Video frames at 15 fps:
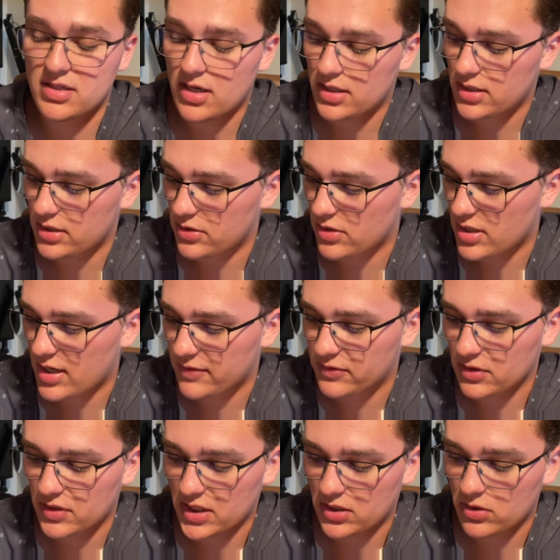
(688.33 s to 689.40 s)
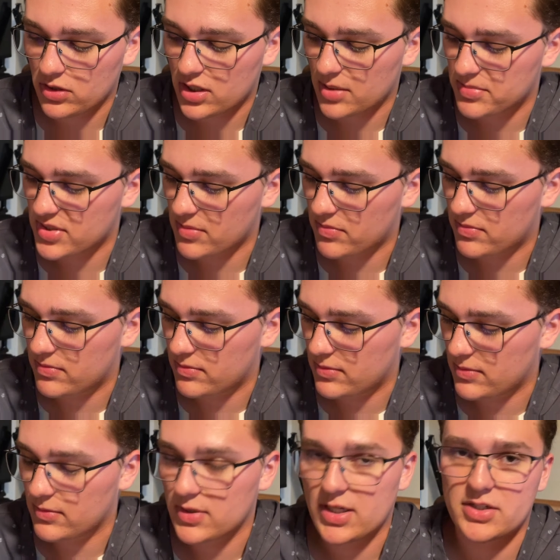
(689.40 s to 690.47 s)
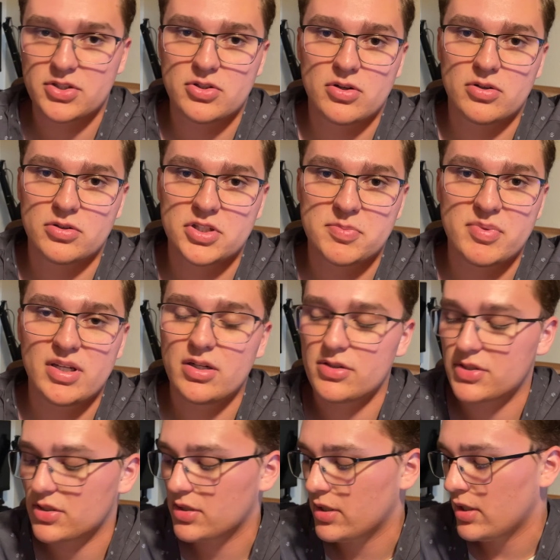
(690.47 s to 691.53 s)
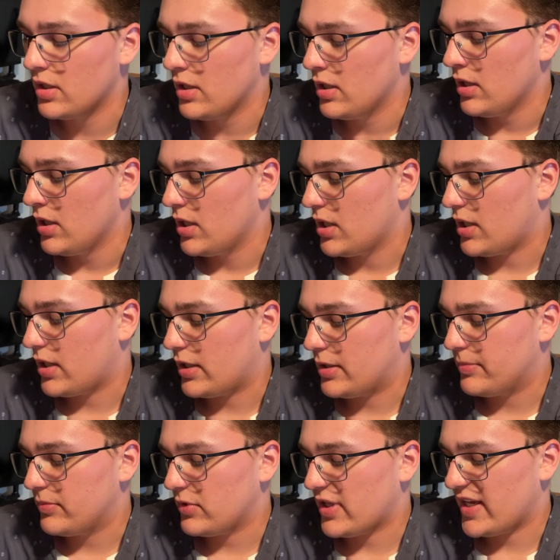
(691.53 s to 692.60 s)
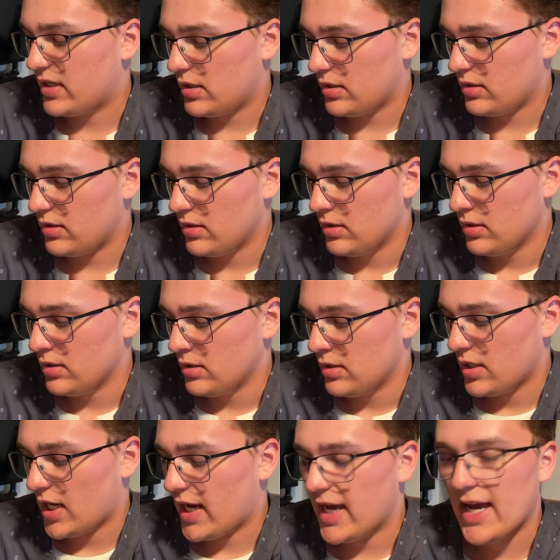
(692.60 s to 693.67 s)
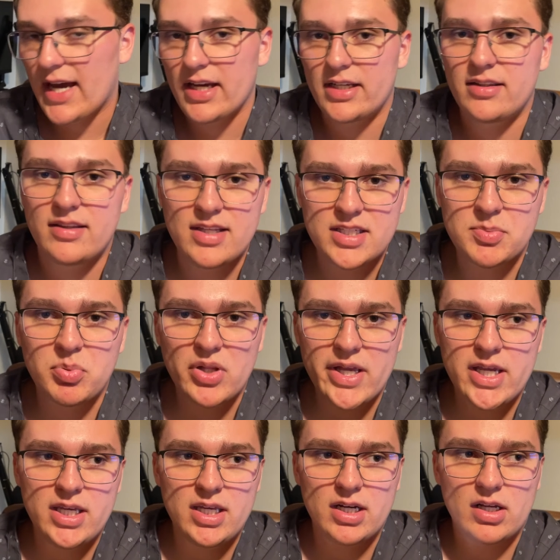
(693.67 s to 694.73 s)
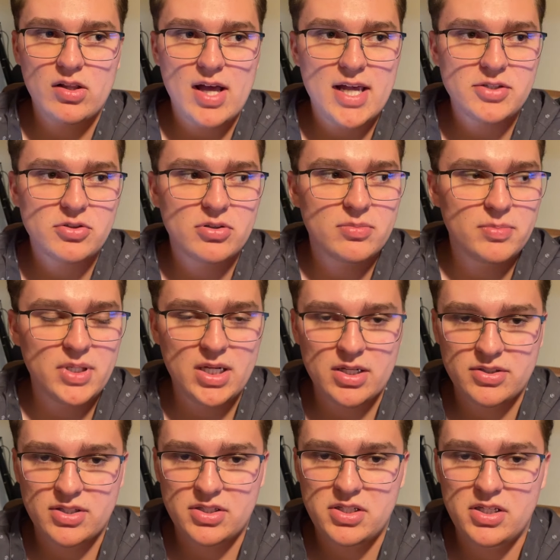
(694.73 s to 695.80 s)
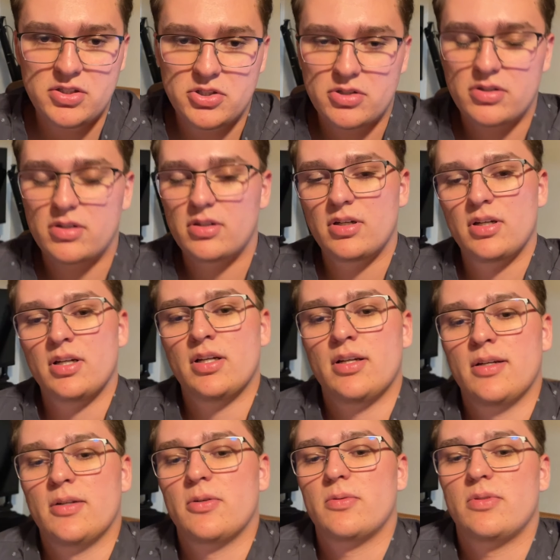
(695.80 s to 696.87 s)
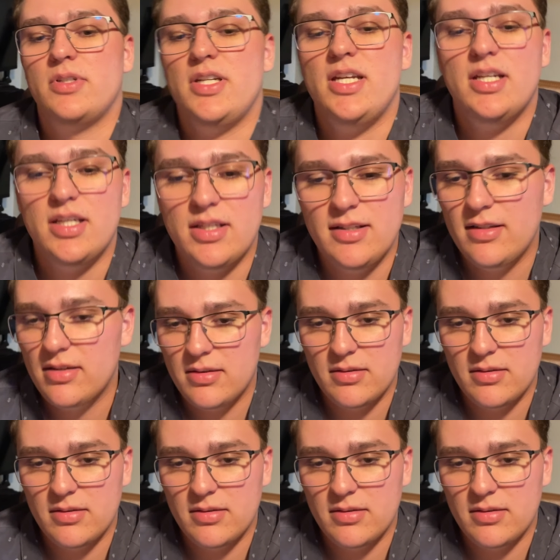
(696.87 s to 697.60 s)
it. You're gonna have to like hook up some external speakers. Like I had this playing in a classroom because the teacher needed,